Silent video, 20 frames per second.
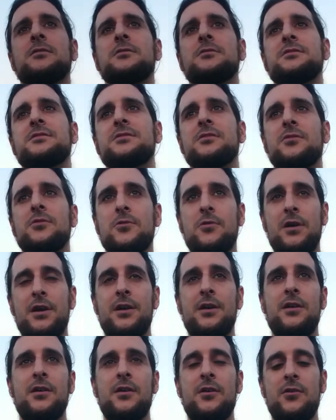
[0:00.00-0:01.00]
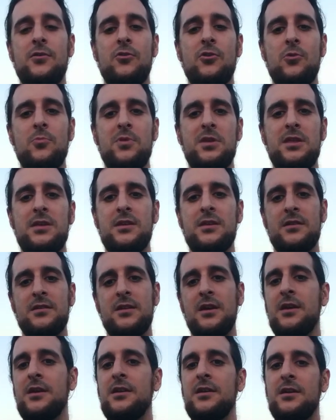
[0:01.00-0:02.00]
So nobody can
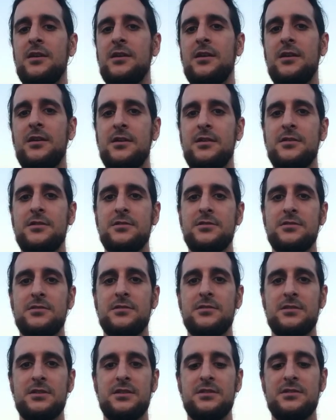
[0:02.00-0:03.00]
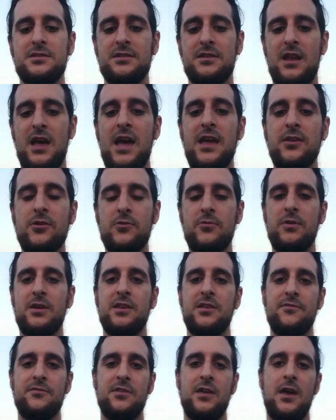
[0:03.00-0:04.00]
deny you any of